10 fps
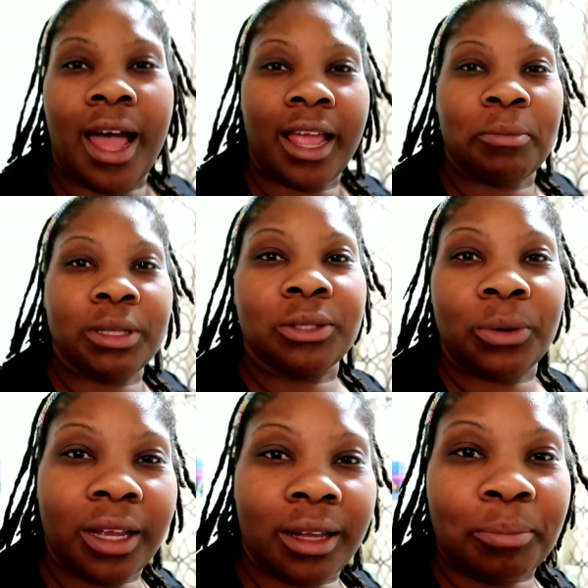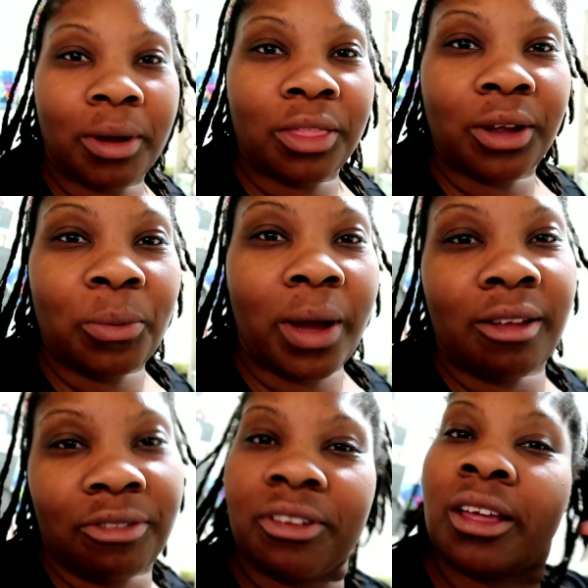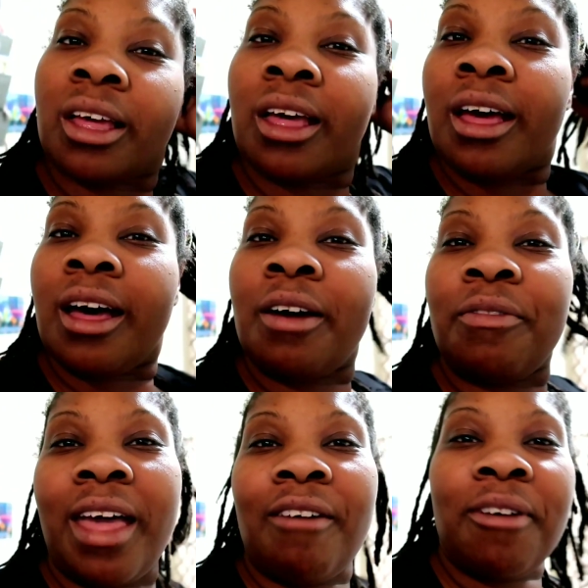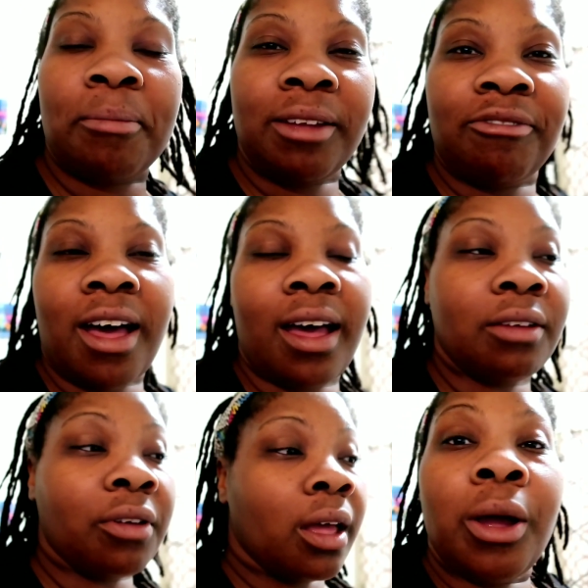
I am Atoya, mother and wife of That Family 5.